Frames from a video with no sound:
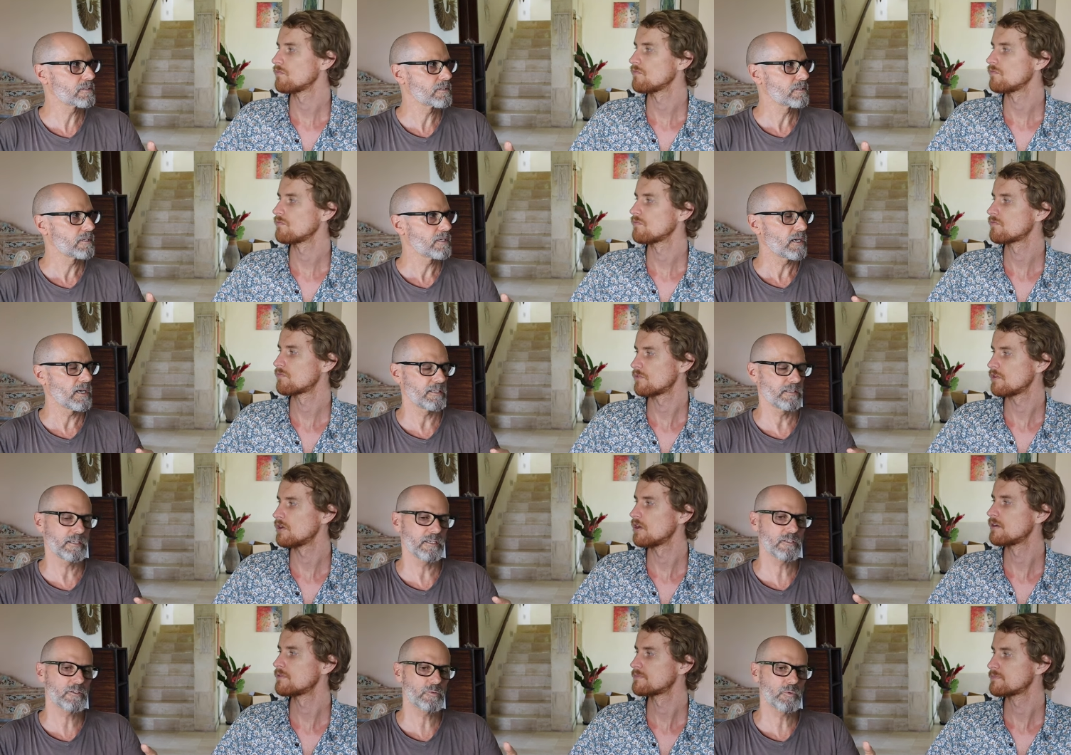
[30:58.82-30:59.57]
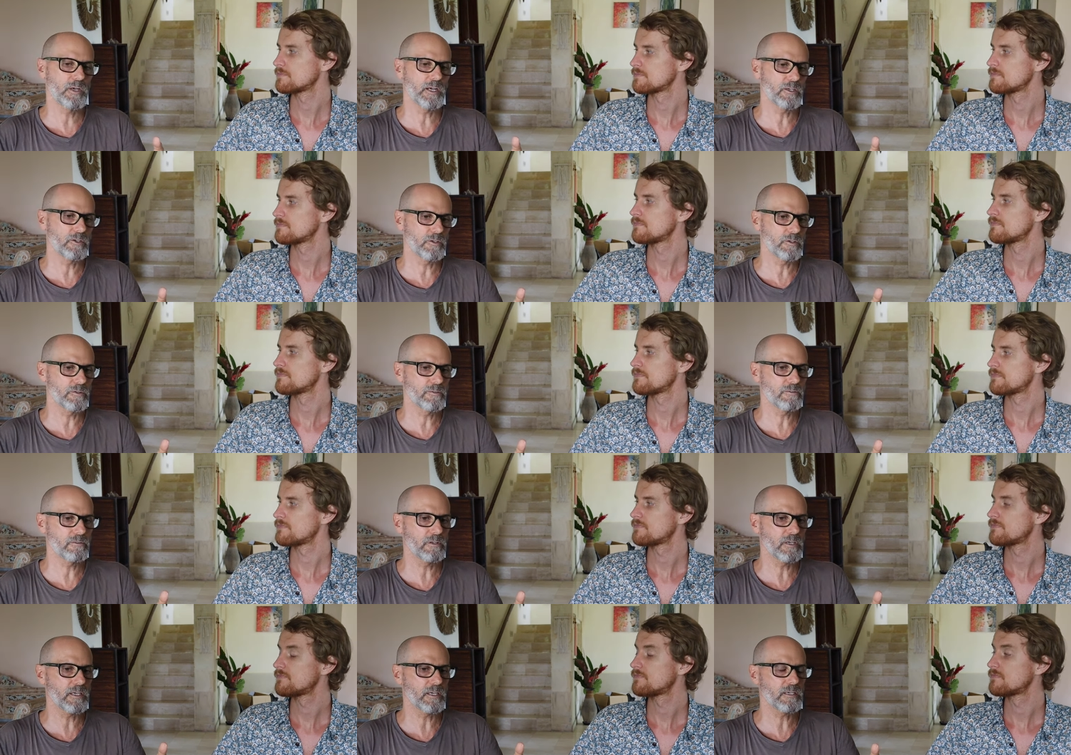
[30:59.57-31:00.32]
Speaker 1: mm, and yeah. that's where I do
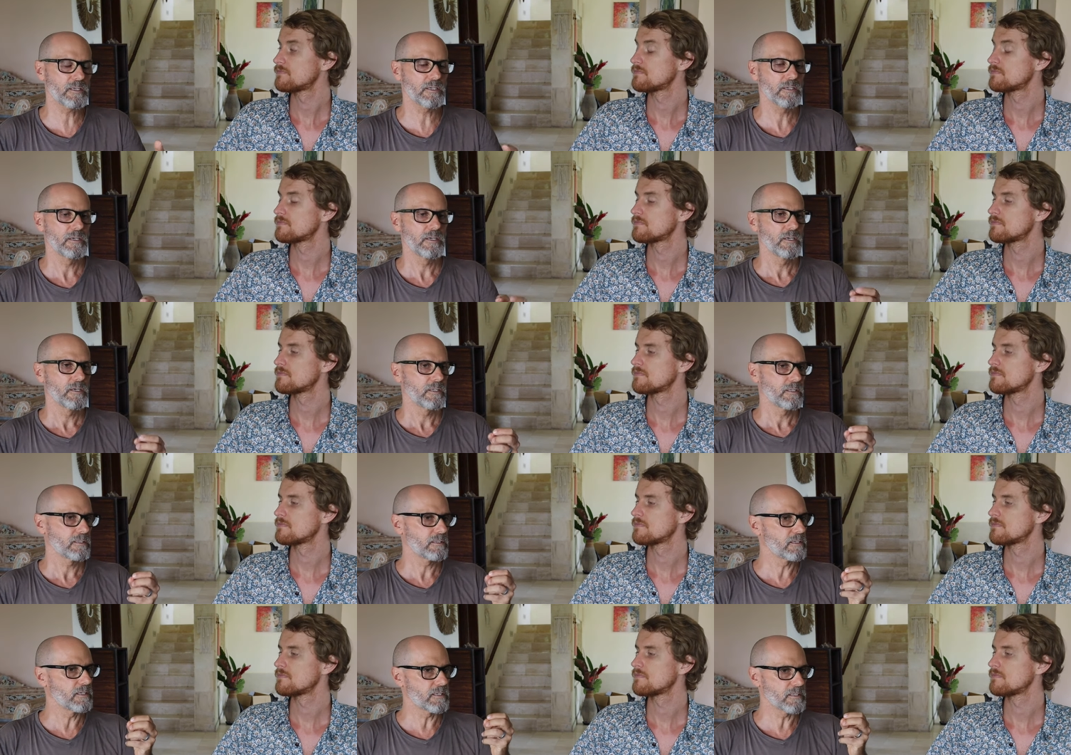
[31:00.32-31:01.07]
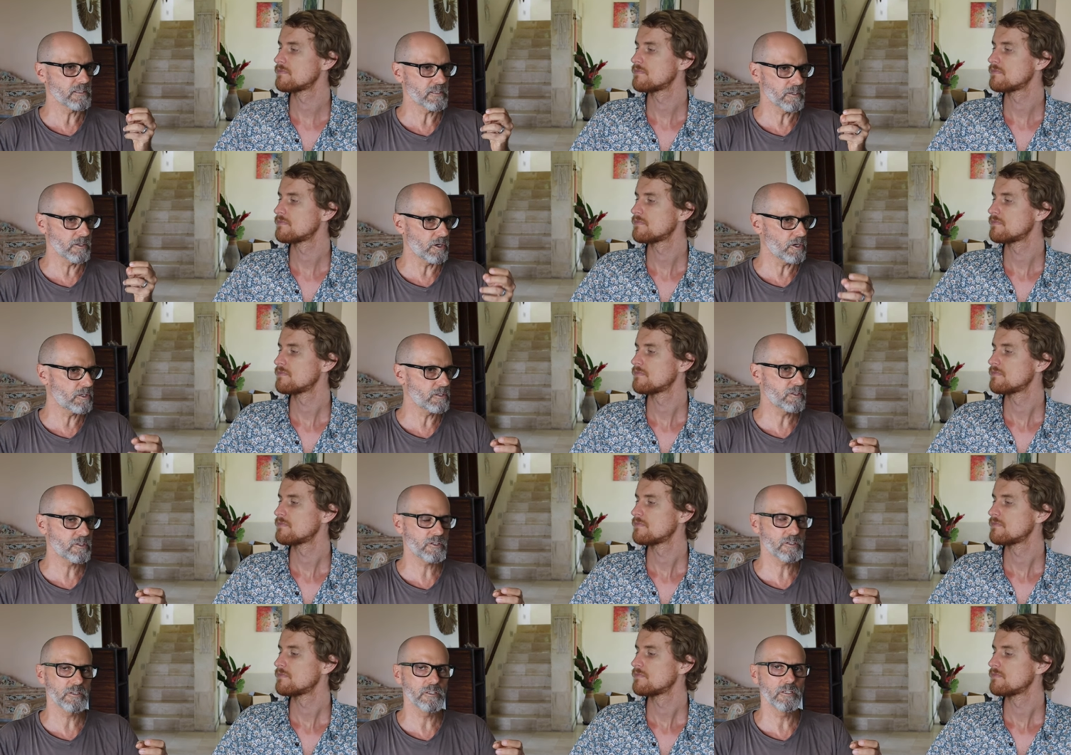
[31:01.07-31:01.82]
think there's
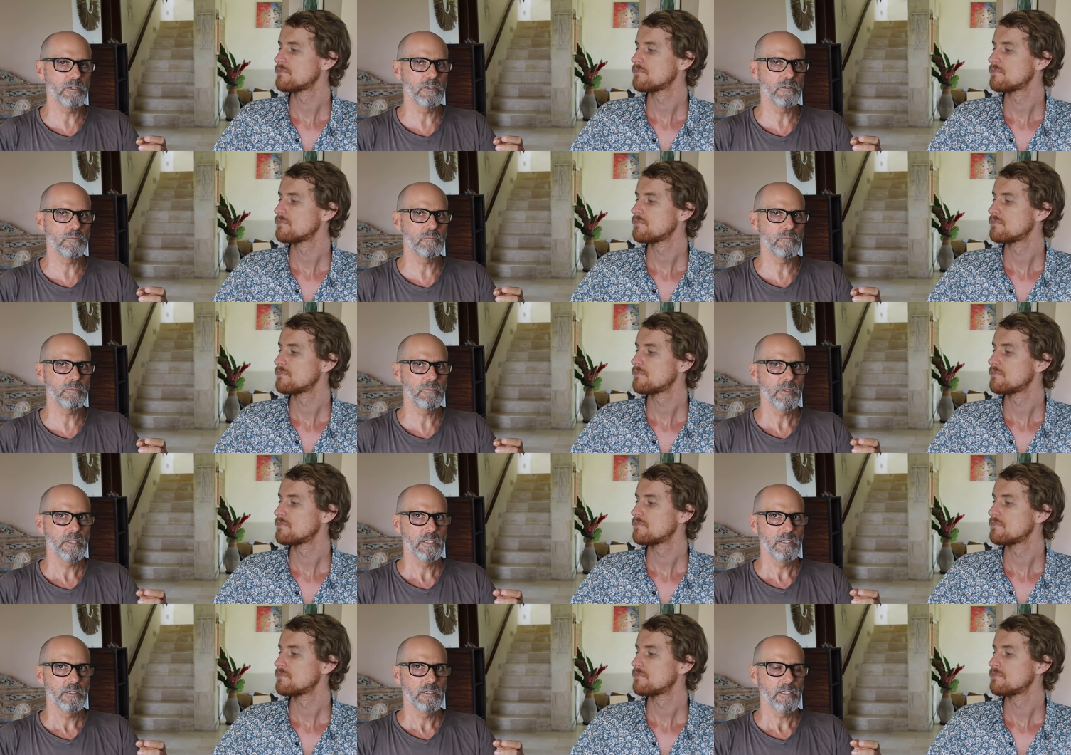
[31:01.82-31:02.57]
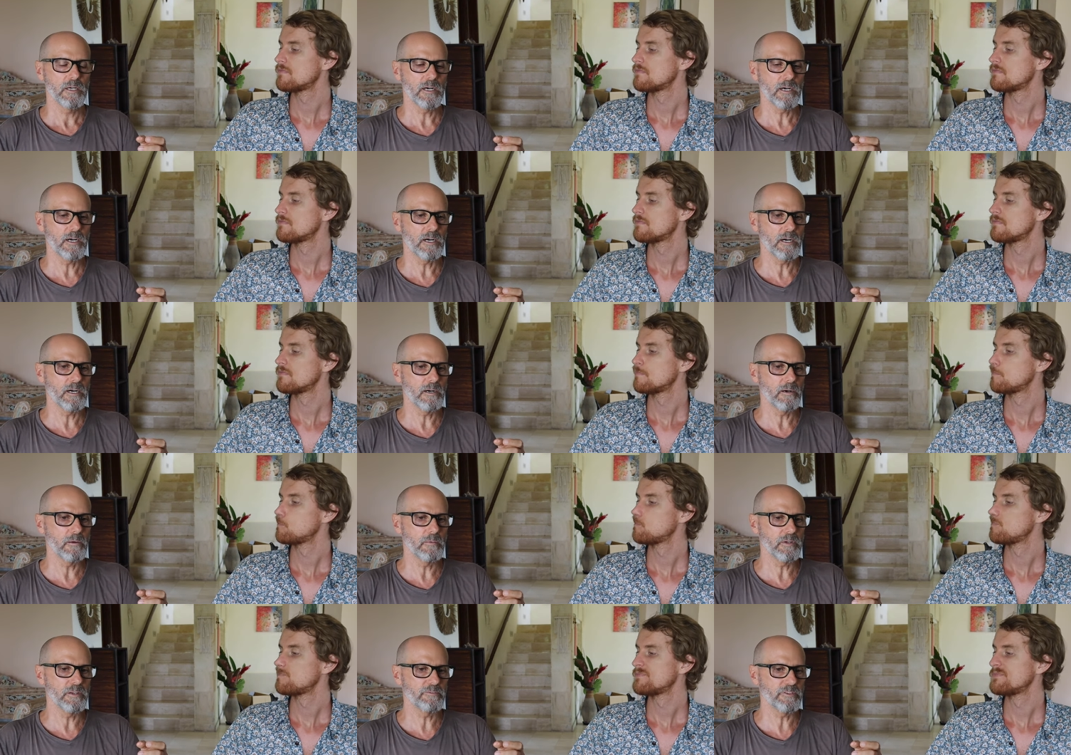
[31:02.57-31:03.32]
long-term
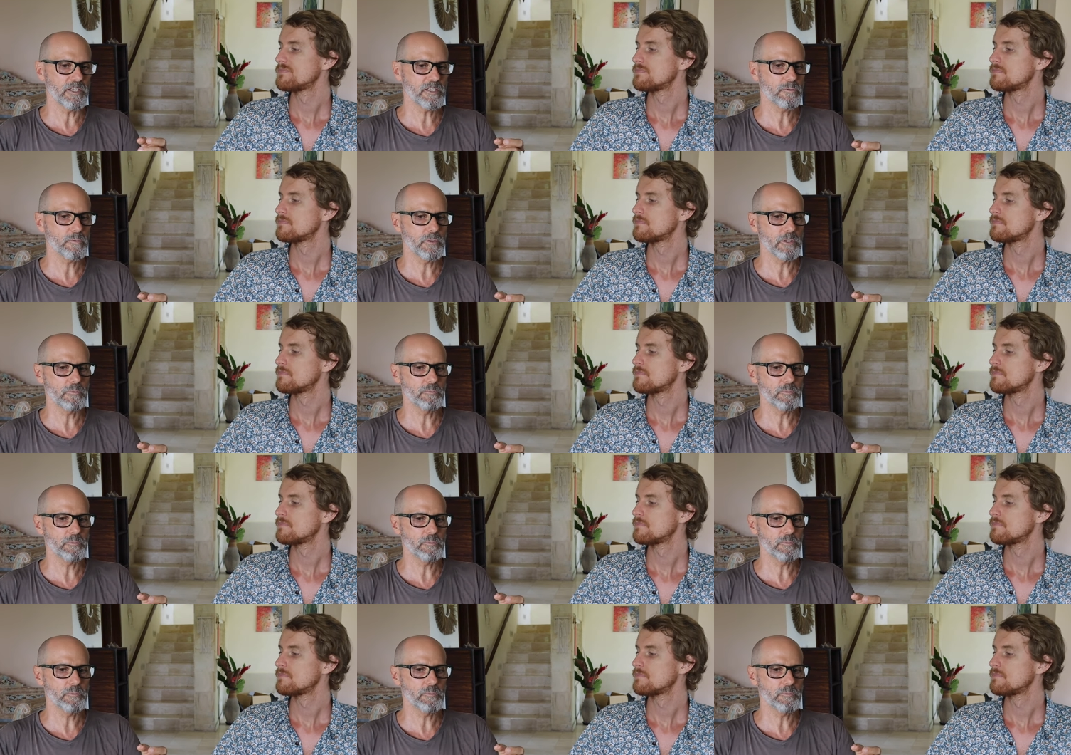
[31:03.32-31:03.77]
um, investment